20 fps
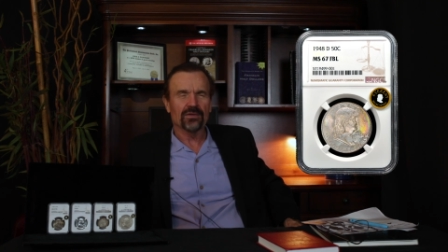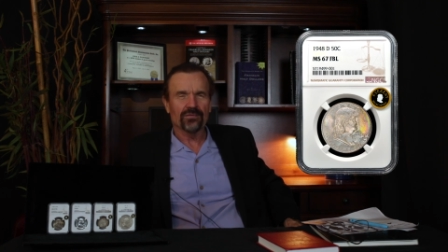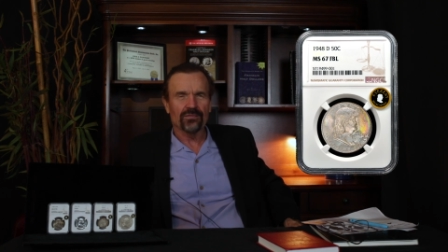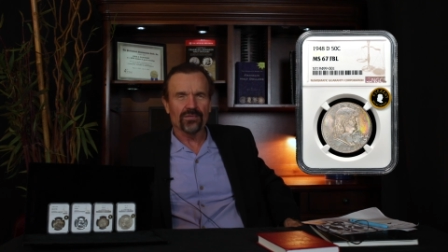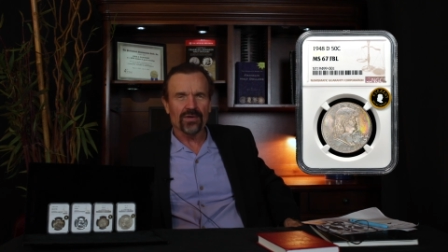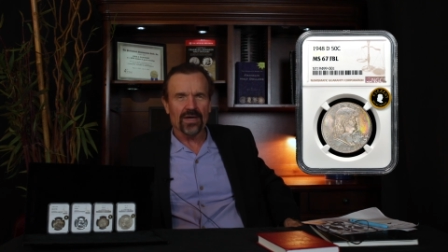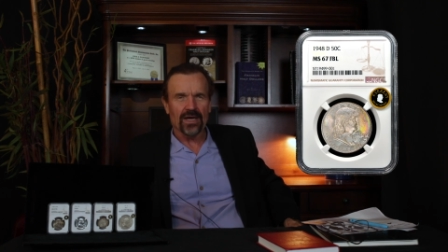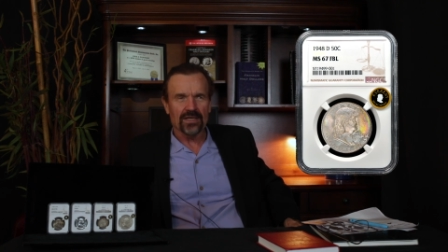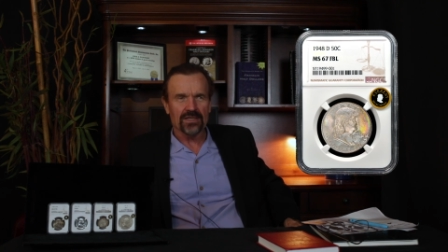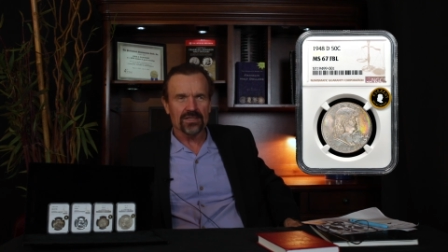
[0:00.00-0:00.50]
the
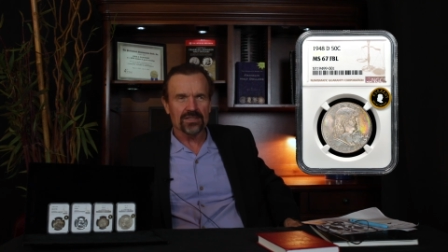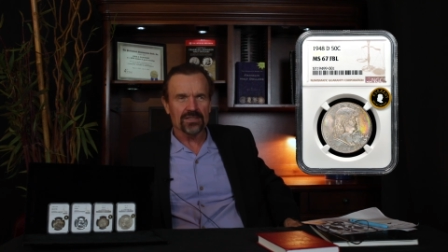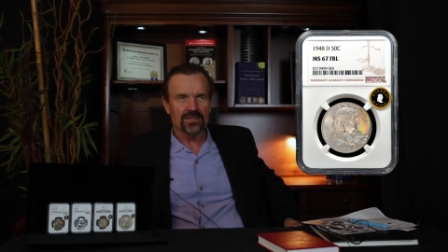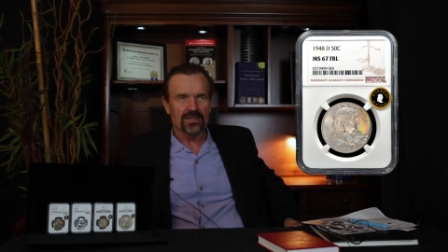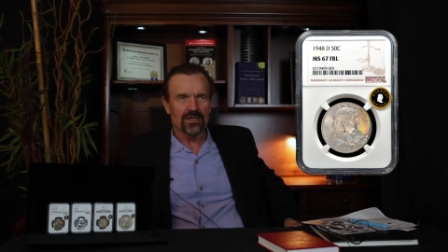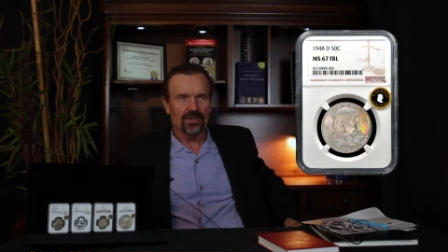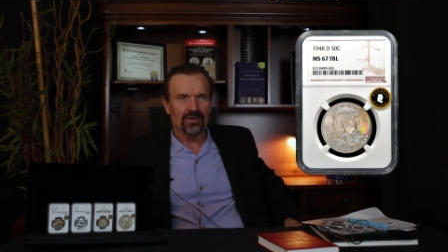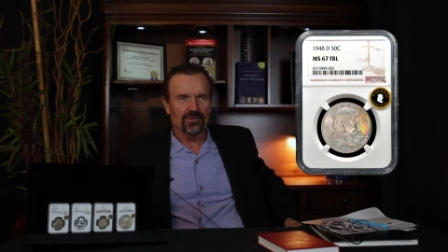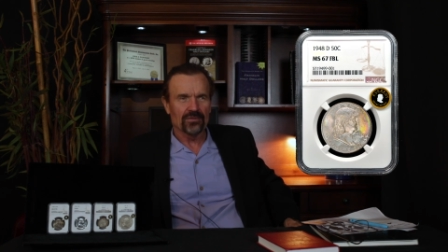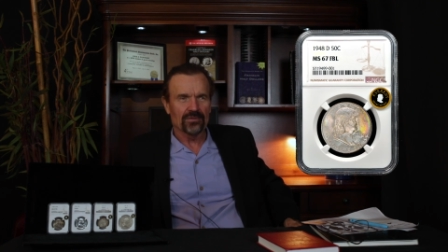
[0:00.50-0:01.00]

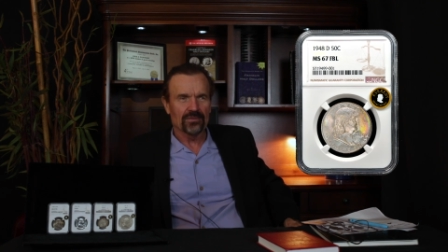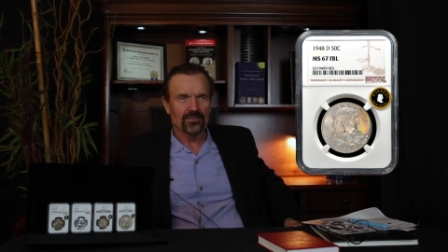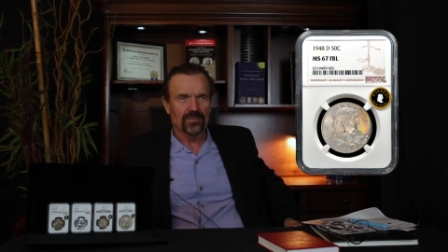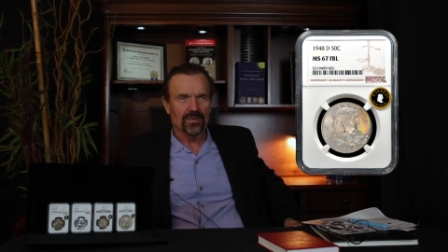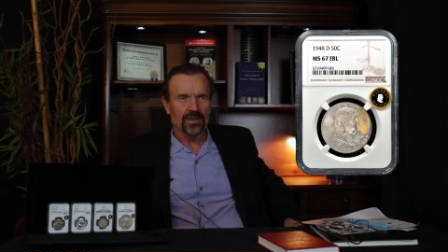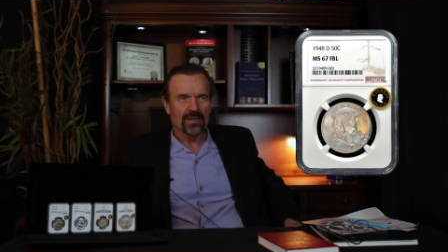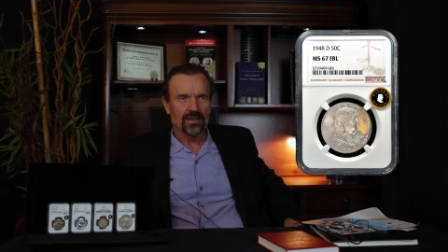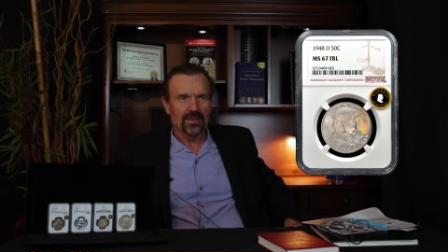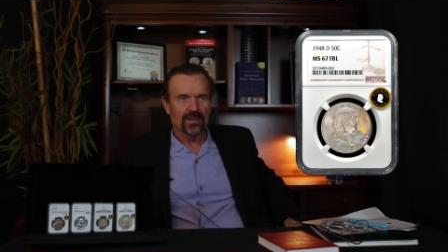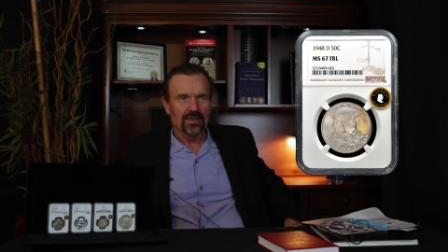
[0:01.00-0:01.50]
finest known.
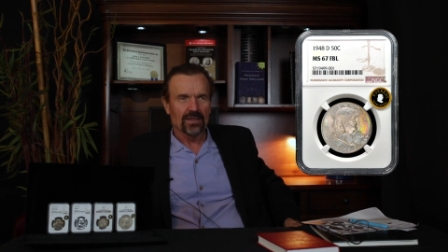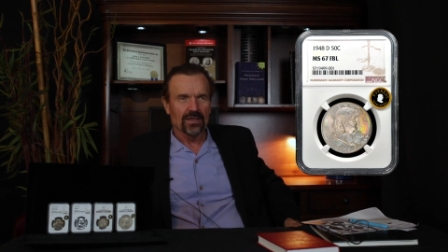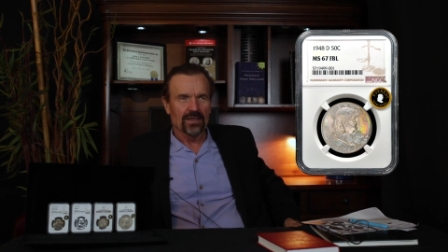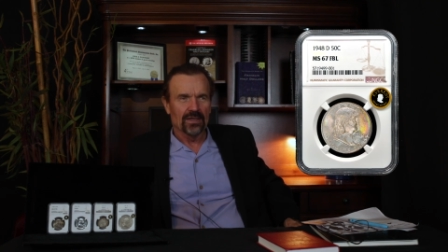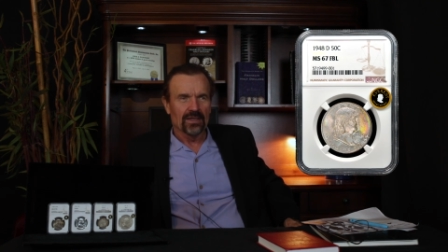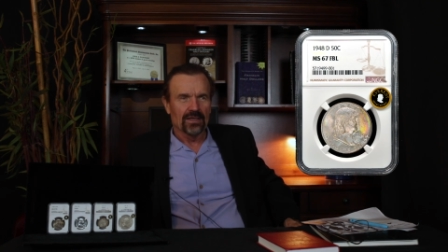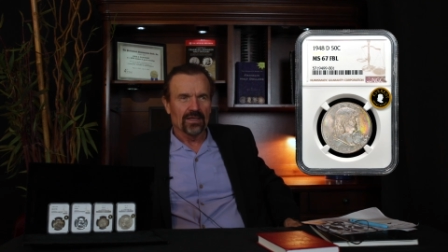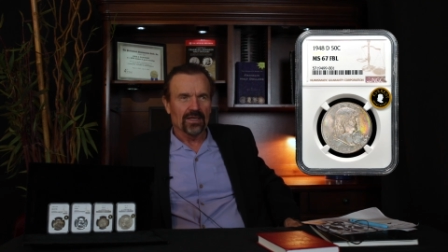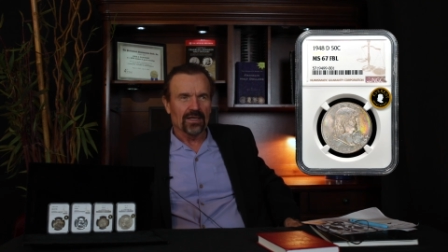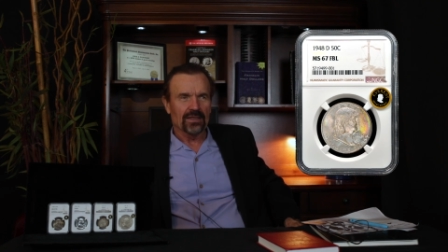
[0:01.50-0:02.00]

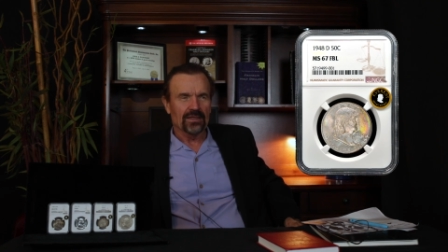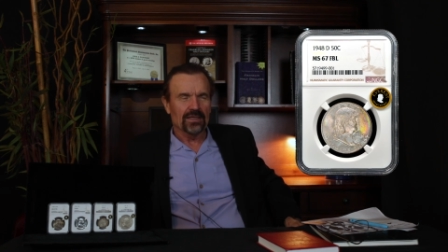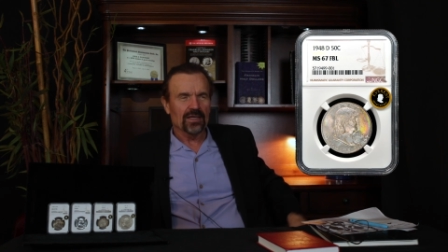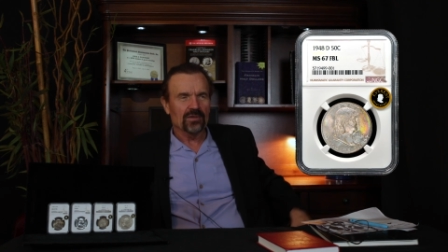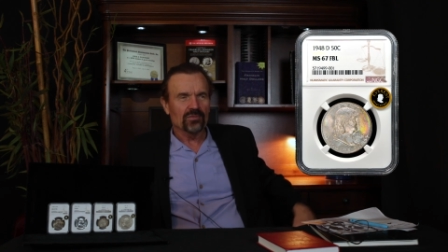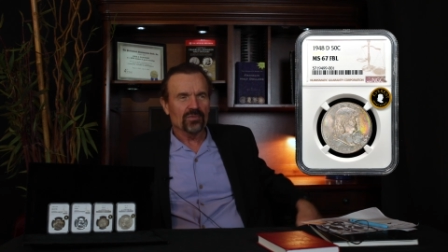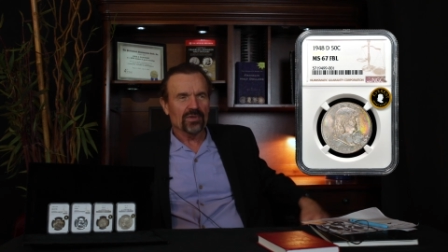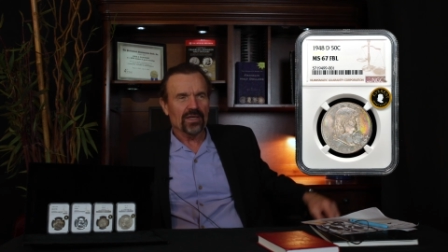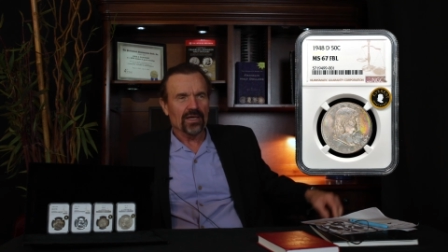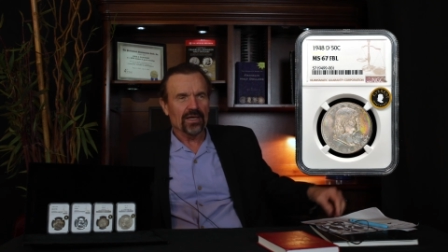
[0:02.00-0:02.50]
And
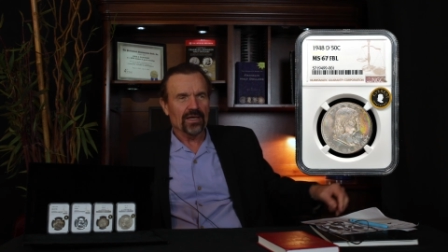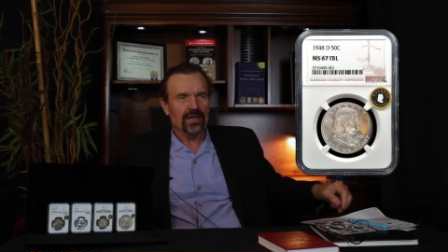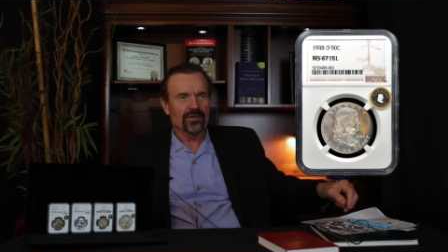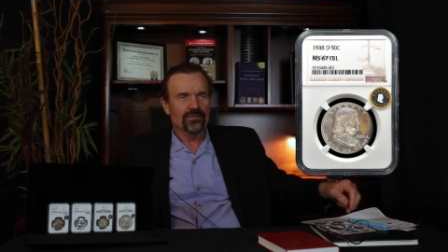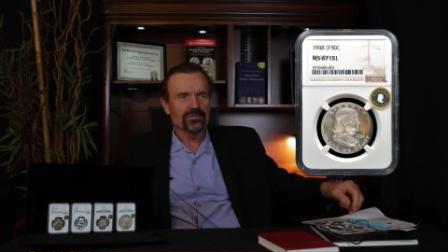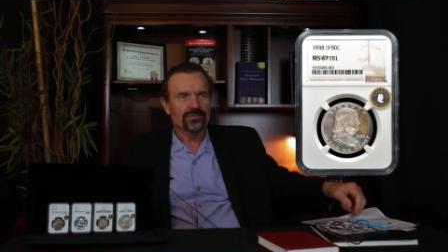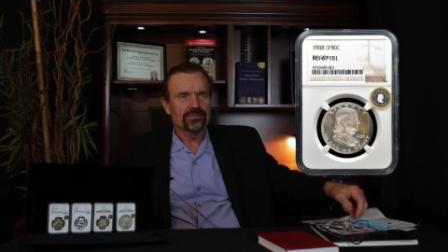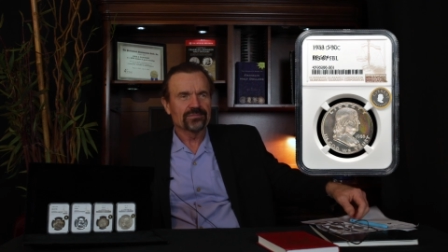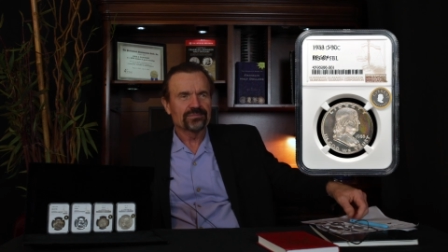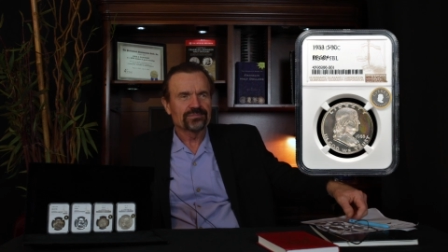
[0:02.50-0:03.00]
then we
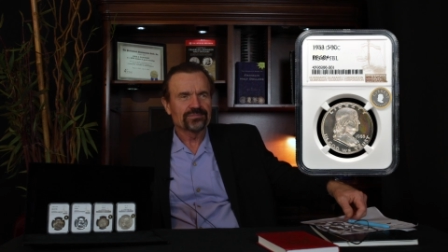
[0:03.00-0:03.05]
have